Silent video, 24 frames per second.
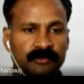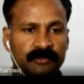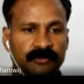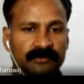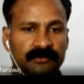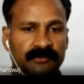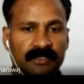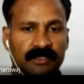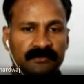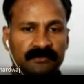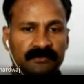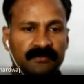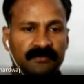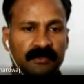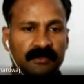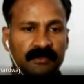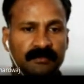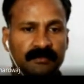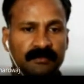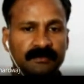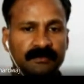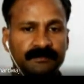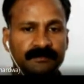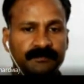
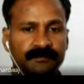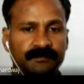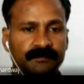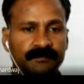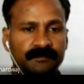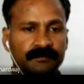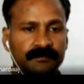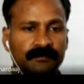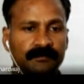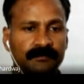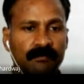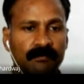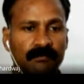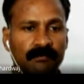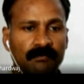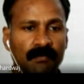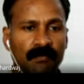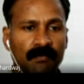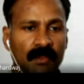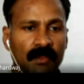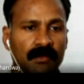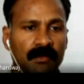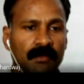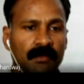Transformer.
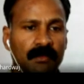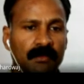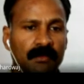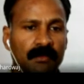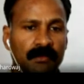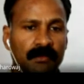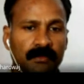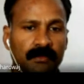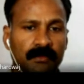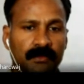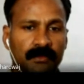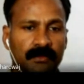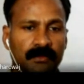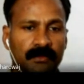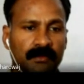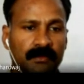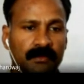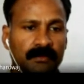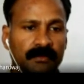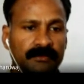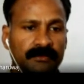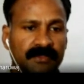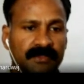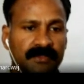
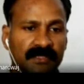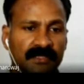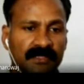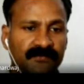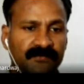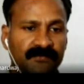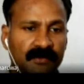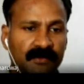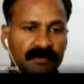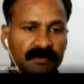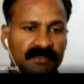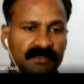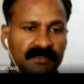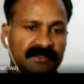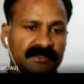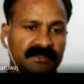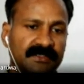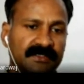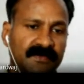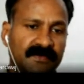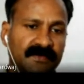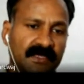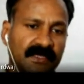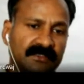Transformer is a
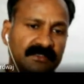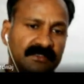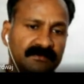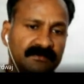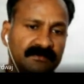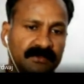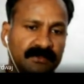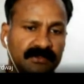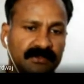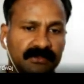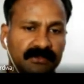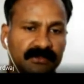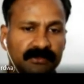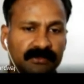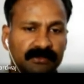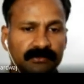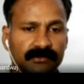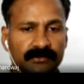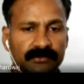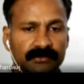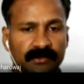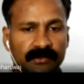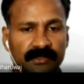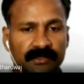device which
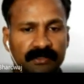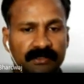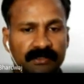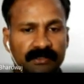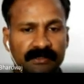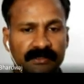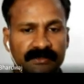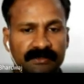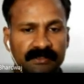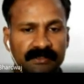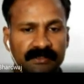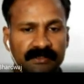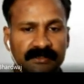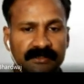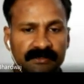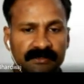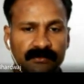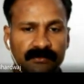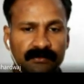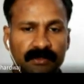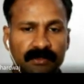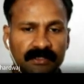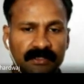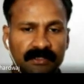reduce or increase the AC
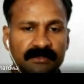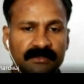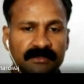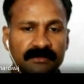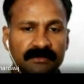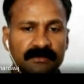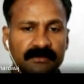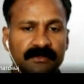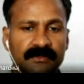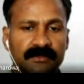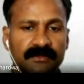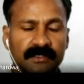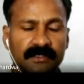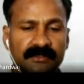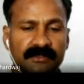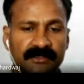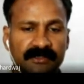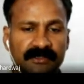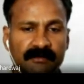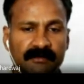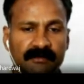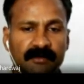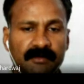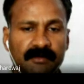voltage, that is
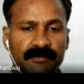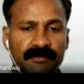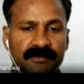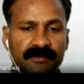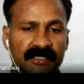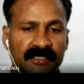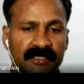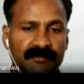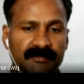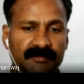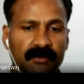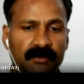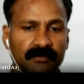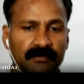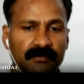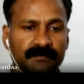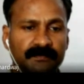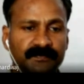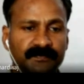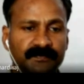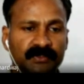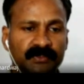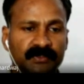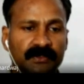step up or step down.
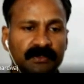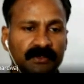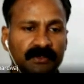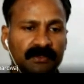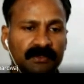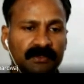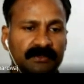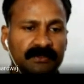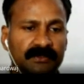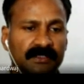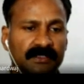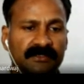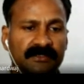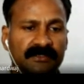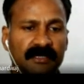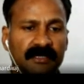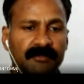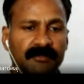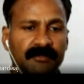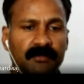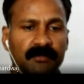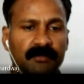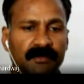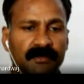The
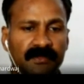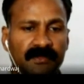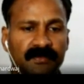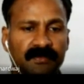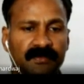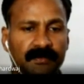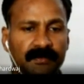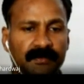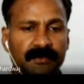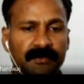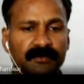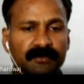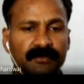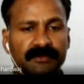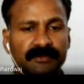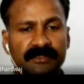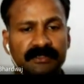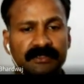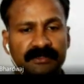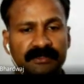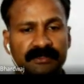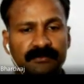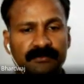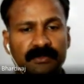step down transformer
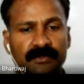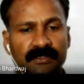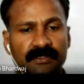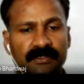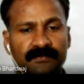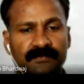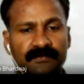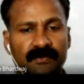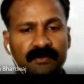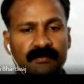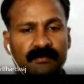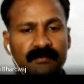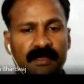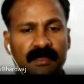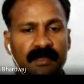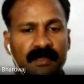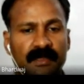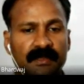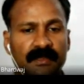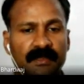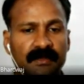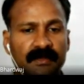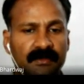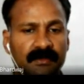reduces AC voltage from
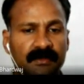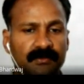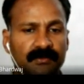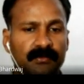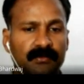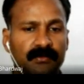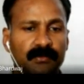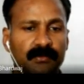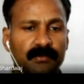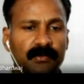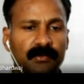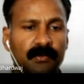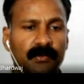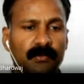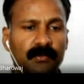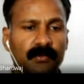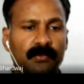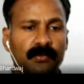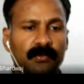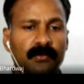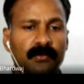high to low,